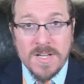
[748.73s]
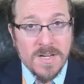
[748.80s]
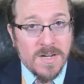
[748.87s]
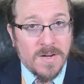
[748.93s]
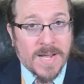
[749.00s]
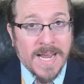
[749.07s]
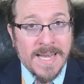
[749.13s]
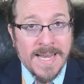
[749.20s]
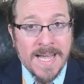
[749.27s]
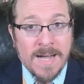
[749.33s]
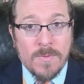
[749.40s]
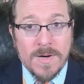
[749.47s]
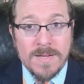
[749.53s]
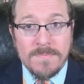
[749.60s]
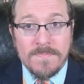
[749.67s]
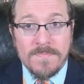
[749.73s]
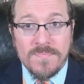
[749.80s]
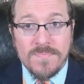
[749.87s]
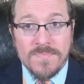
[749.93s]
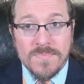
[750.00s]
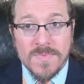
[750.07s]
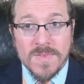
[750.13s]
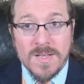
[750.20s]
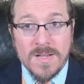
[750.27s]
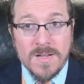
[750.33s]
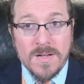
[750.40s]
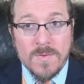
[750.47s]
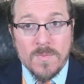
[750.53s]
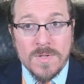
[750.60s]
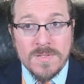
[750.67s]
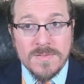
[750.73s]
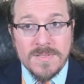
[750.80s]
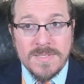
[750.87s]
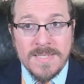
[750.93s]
Okay, now what? Well,